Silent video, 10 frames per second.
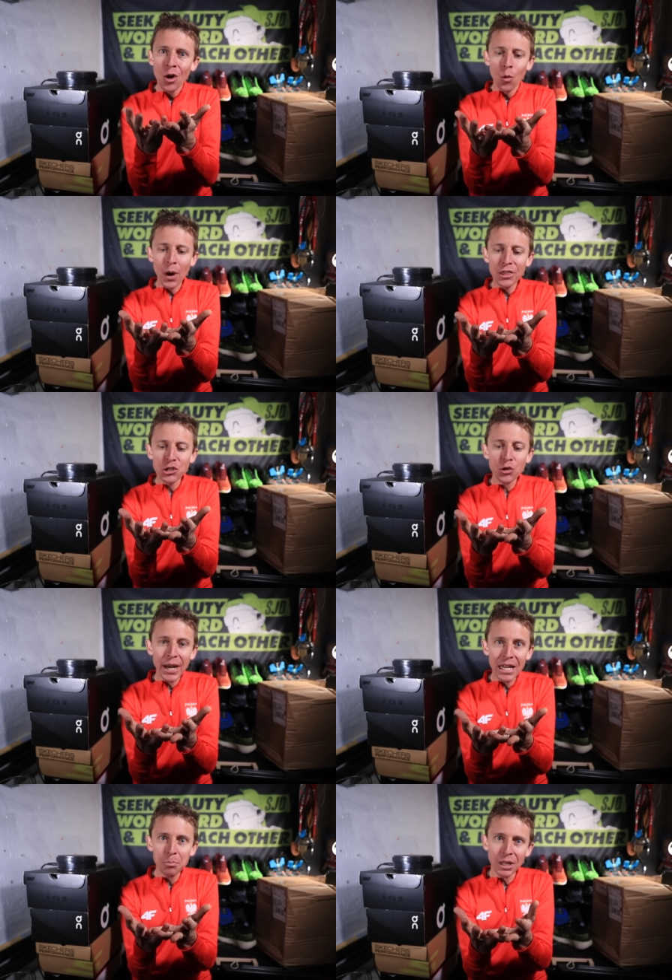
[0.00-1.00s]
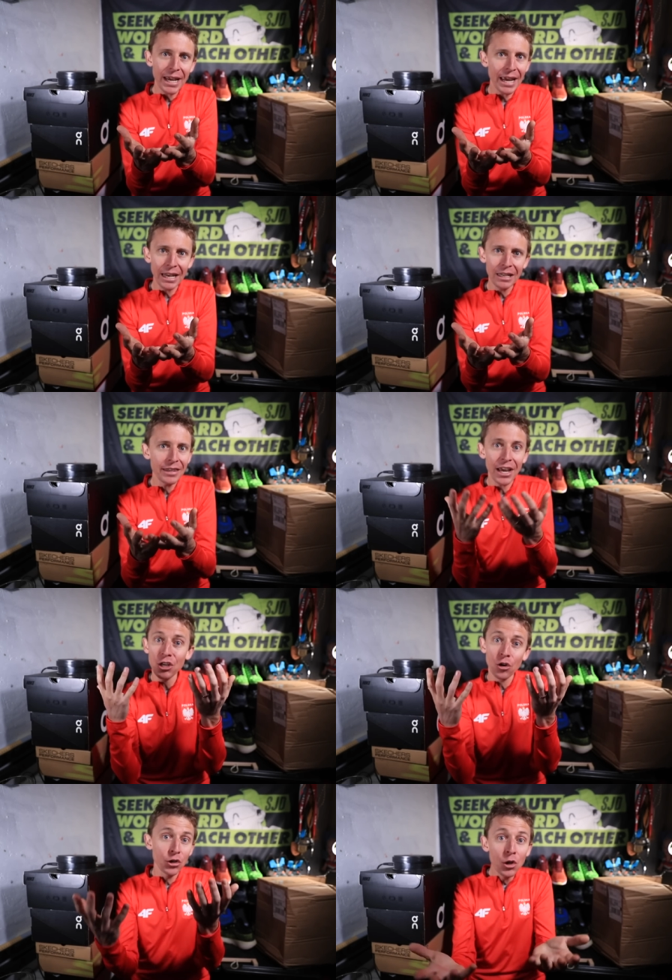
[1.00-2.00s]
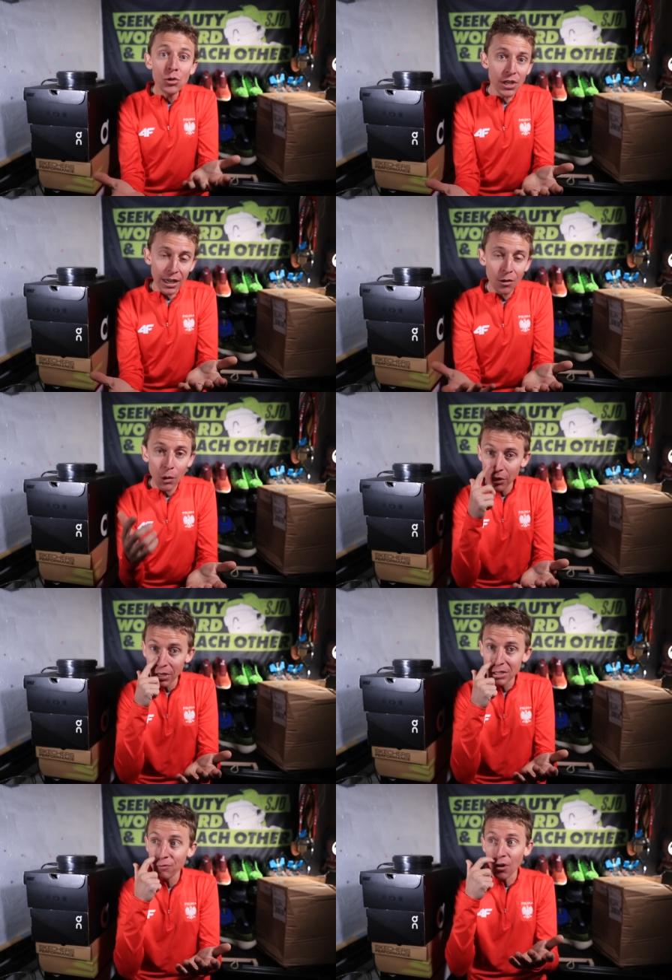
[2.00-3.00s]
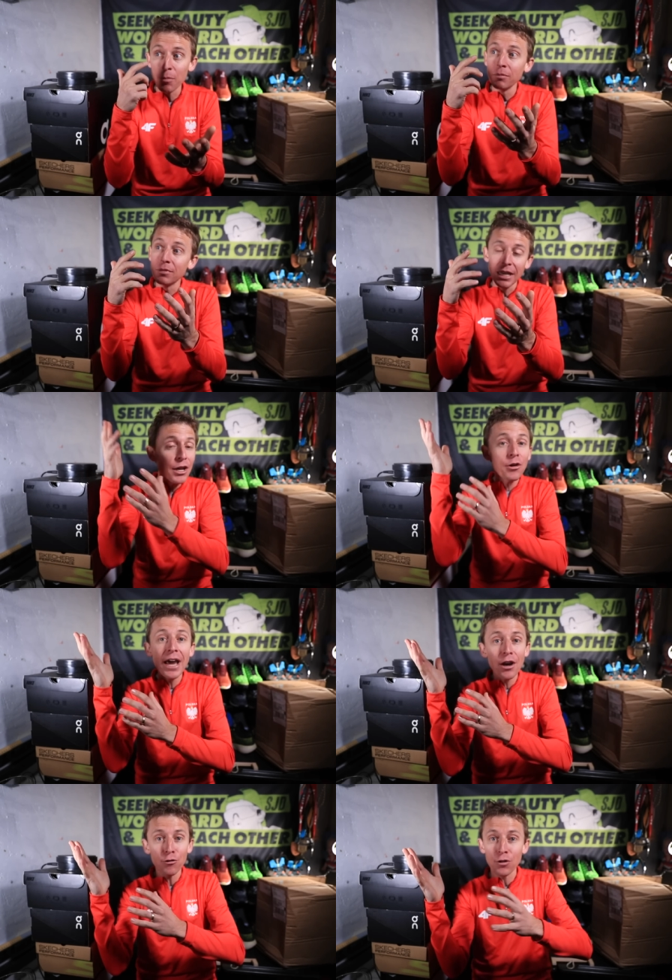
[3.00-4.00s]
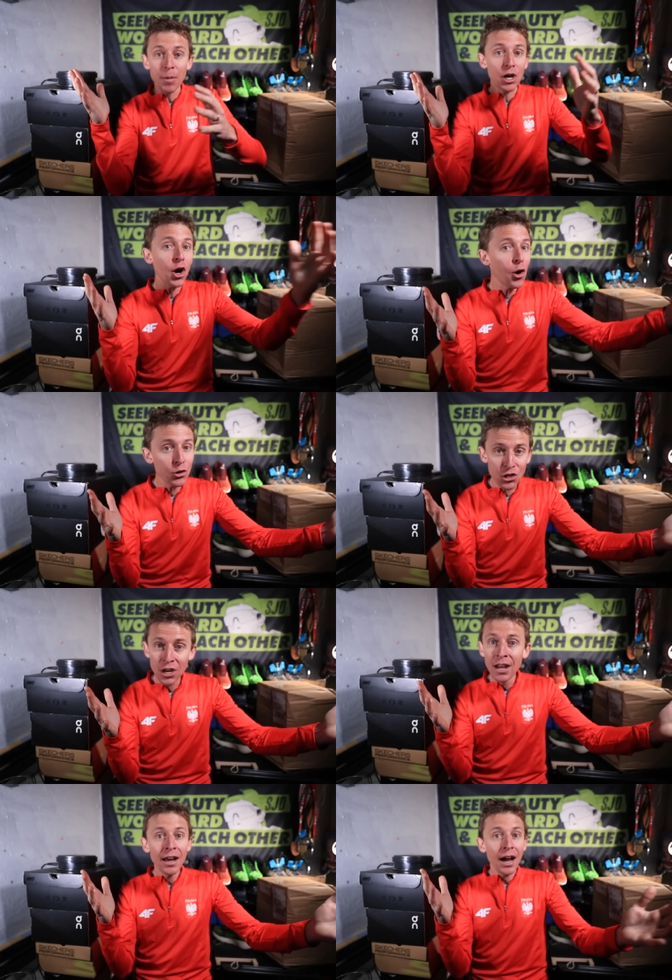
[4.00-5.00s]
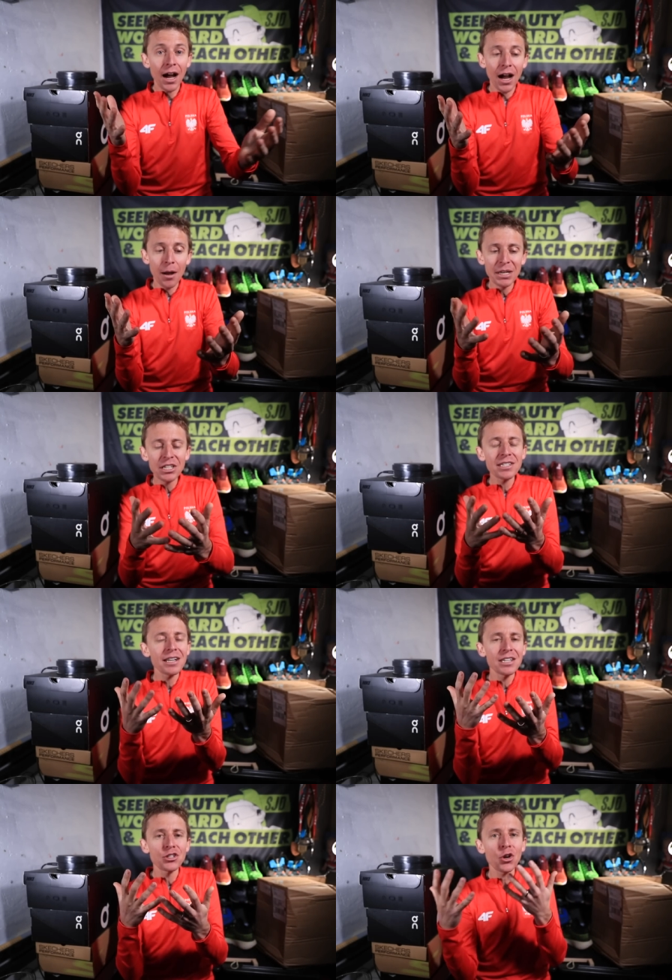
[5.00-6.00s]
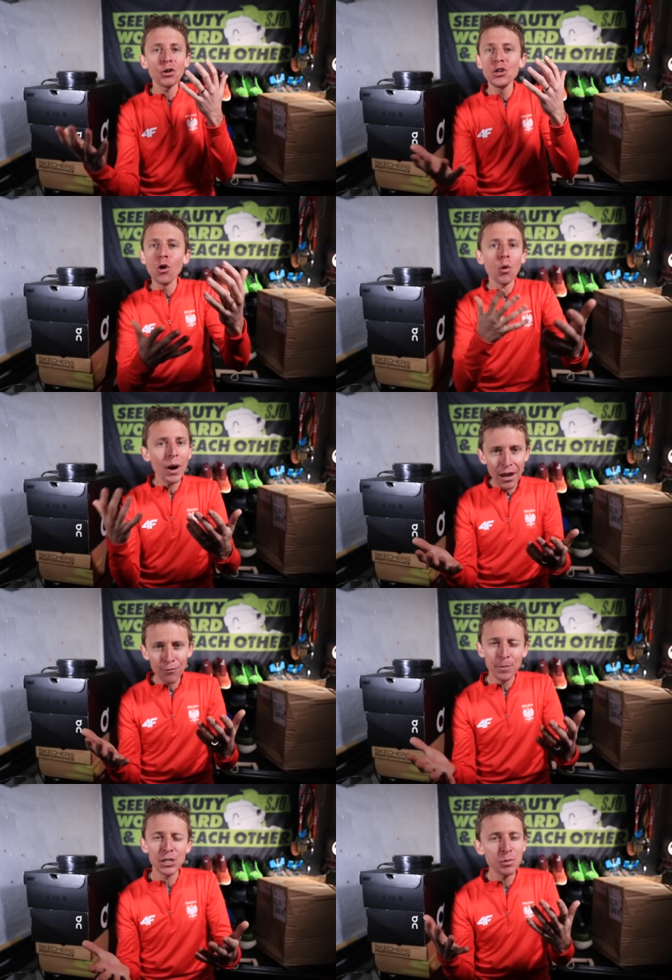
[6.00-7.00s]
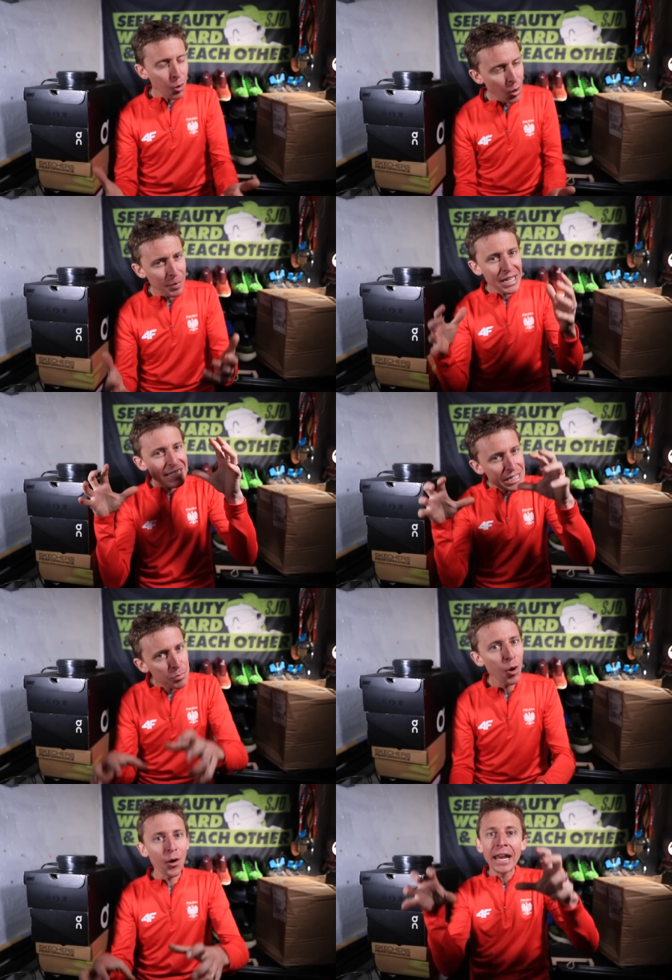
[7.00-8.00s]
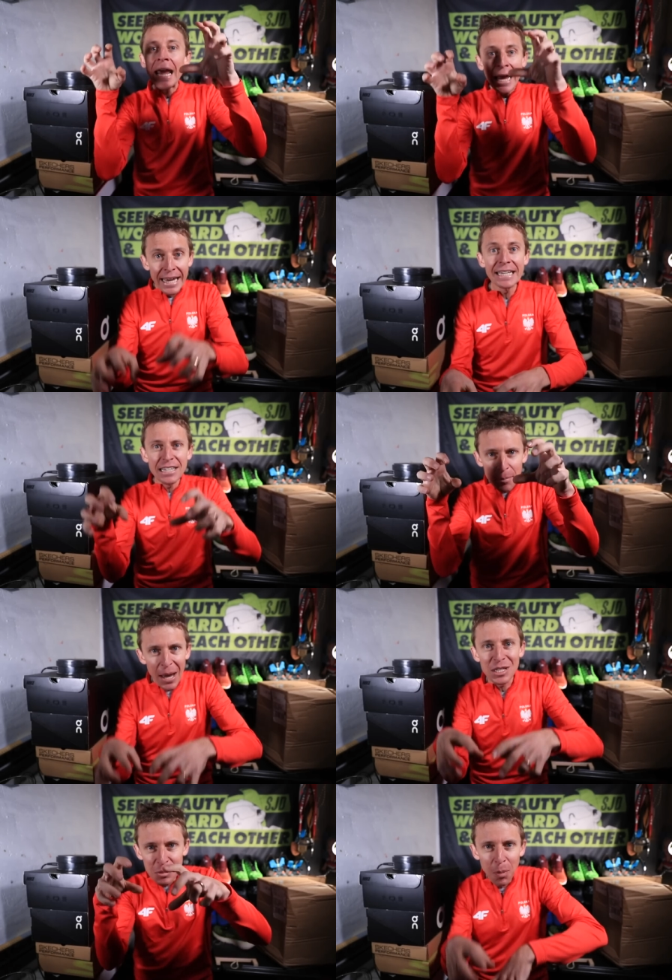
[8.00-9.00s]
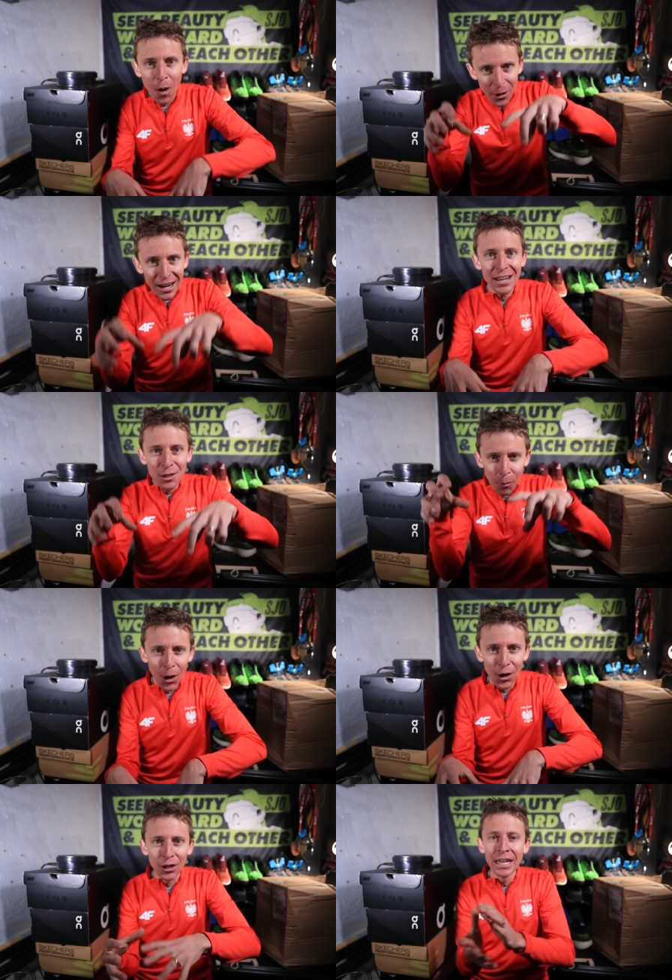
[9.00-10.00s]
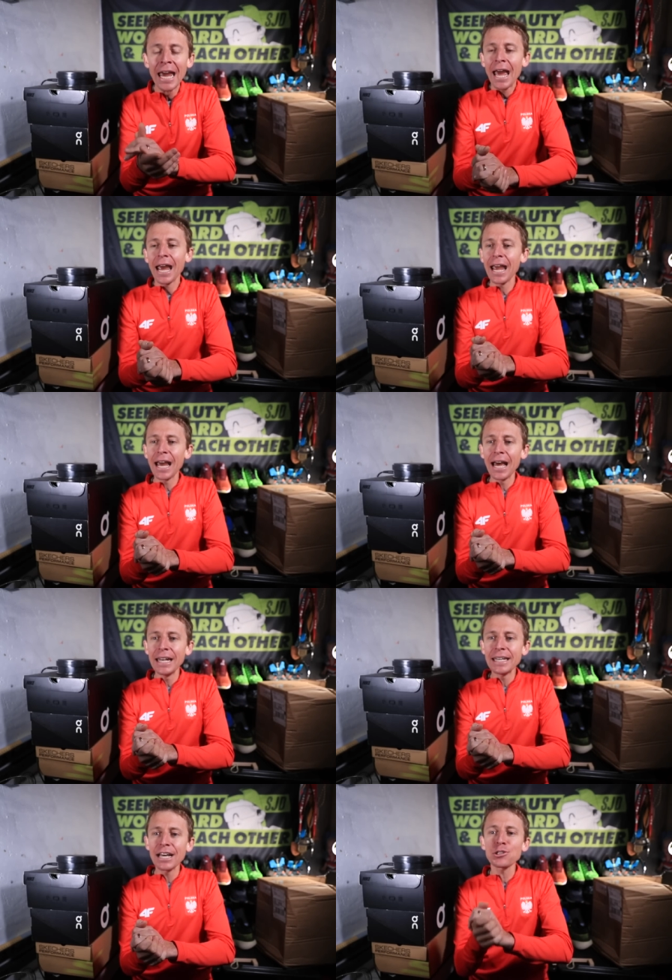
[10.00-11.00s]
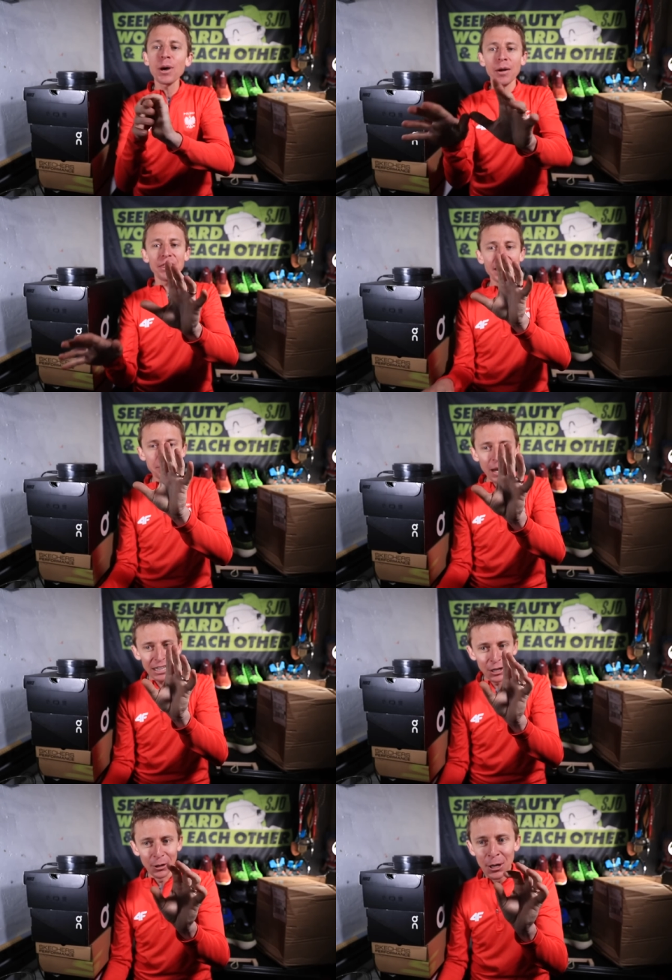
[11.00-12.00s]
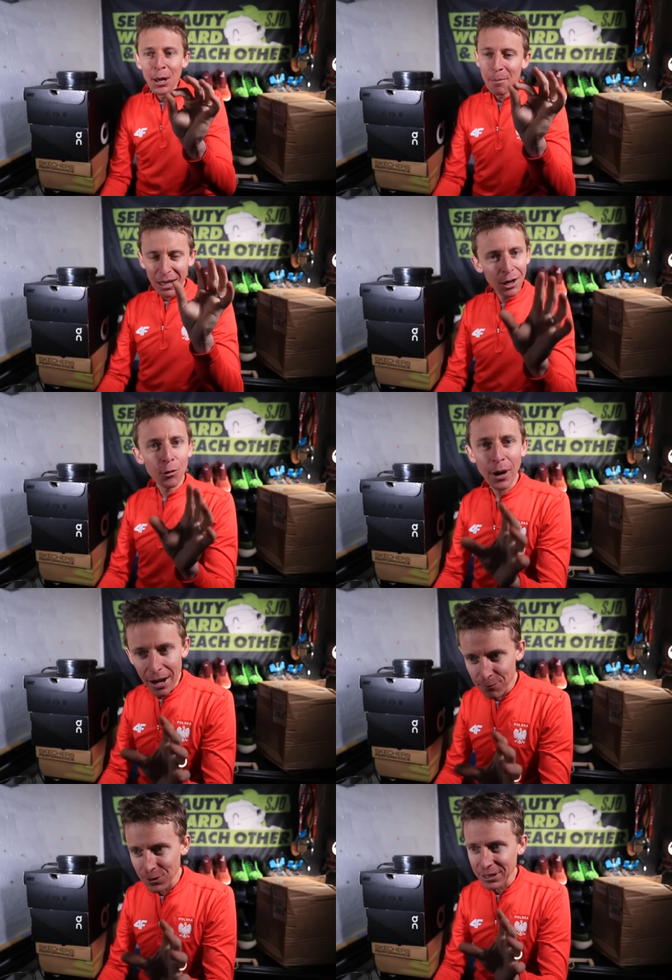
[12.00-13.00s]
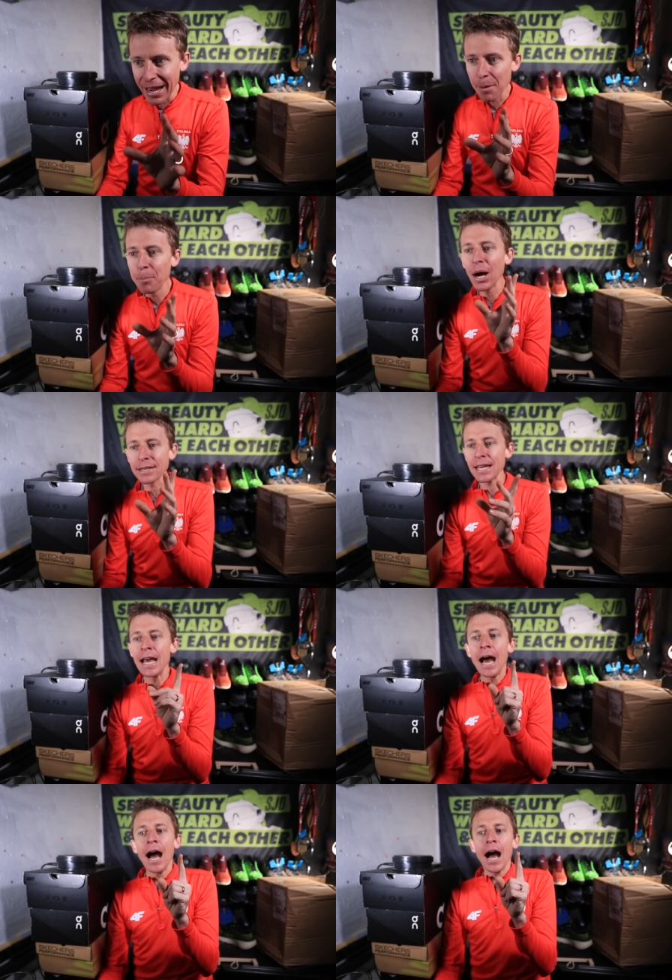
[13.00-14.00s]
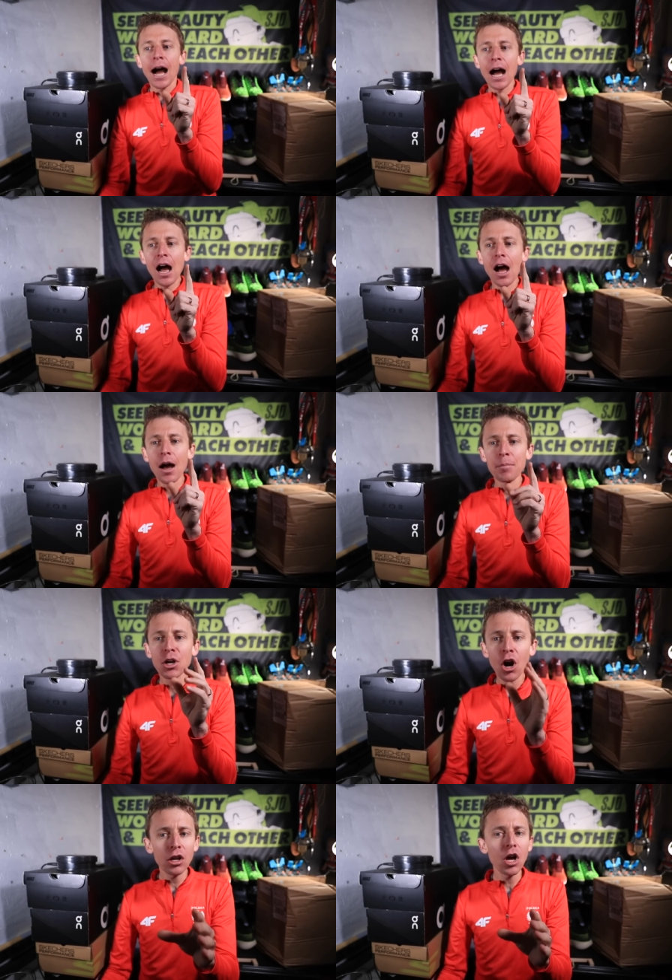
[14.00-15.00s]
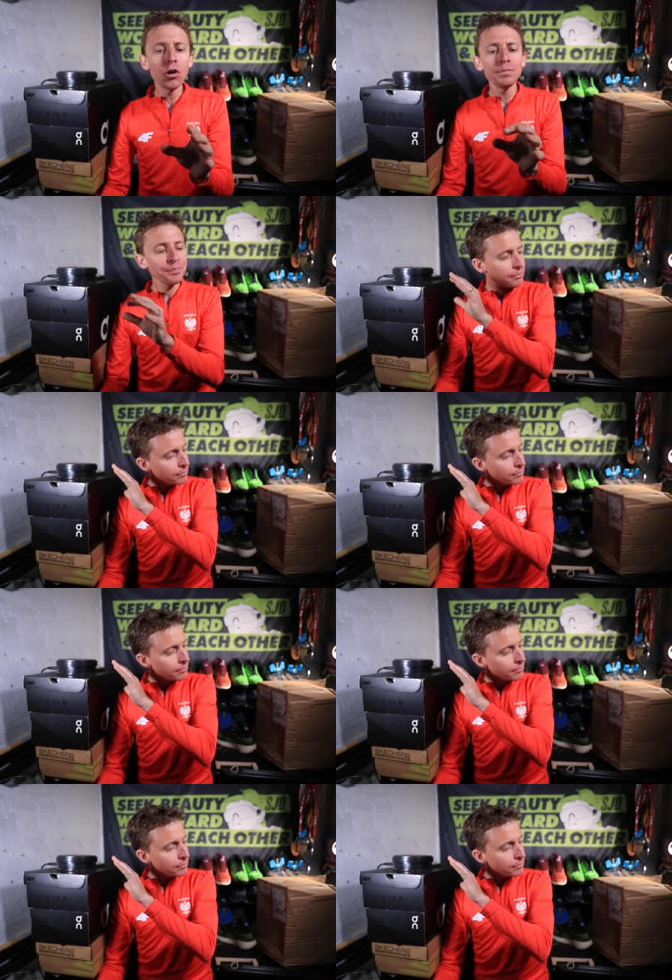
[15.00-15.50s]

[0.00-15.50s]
when the training plan that you're using, whether it's from the internet or from a coach, um, it just doesn't turn you away from the sport, because the sport is the best sport in the world. And uh, so anyway, that's my little, my little rant for the day. But Um, Carlo,